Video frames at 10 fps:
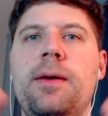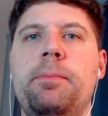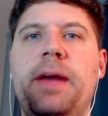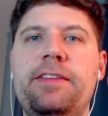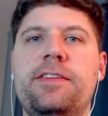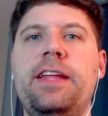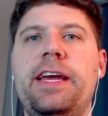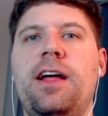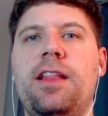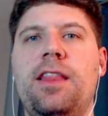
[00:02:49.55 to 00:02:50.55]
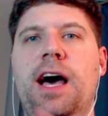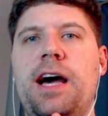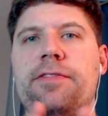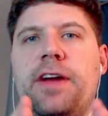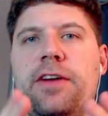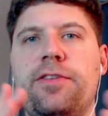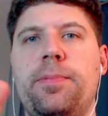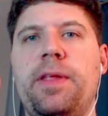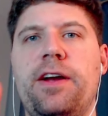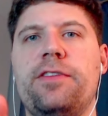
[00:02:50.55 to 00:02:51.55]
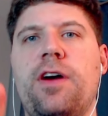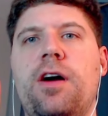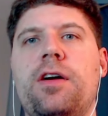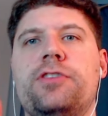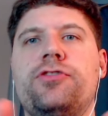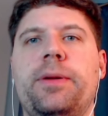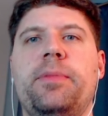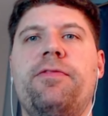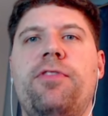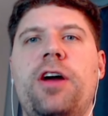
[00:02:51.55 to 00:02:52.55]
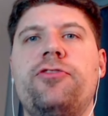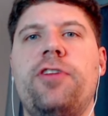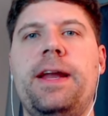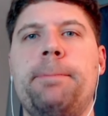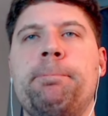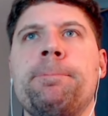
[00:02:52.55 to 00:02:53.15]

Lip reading: Basically, a lot of console players are extremely frustrated.